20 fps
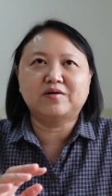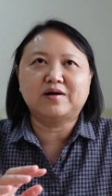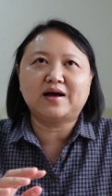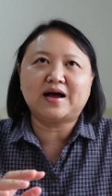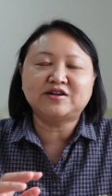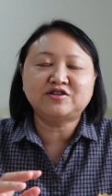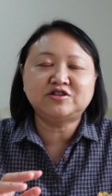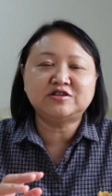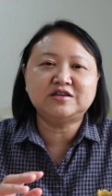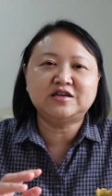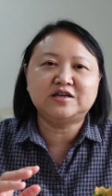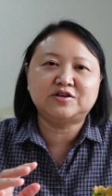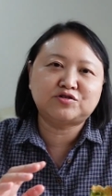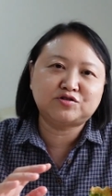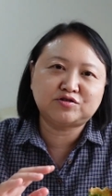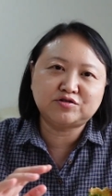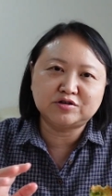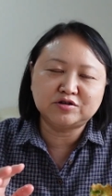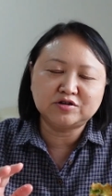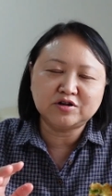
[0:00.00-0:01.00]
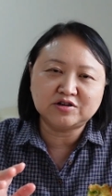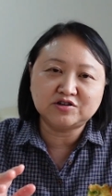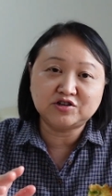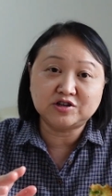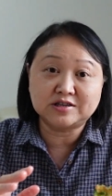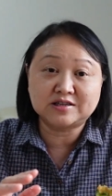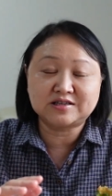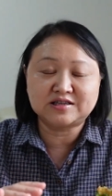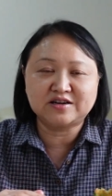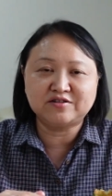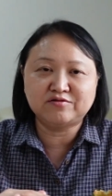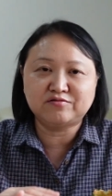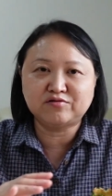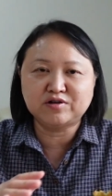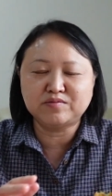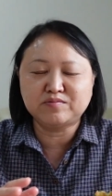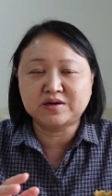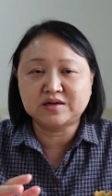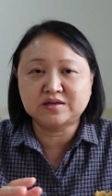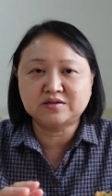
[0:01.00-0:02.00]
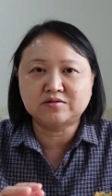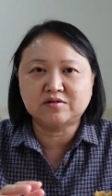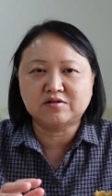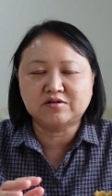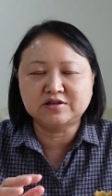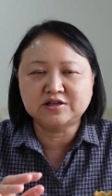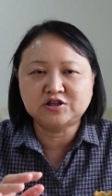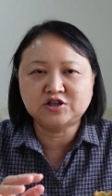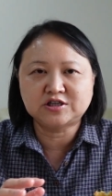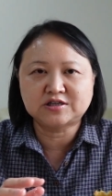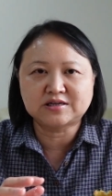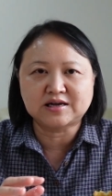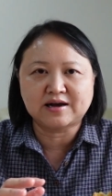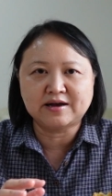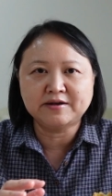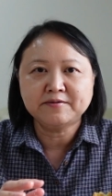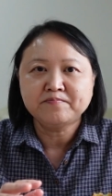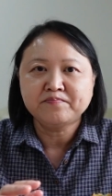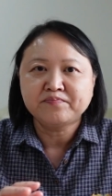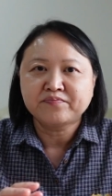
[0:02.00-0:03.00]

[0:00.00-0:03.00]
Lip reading: actually it should not just say 3 minutes on each side.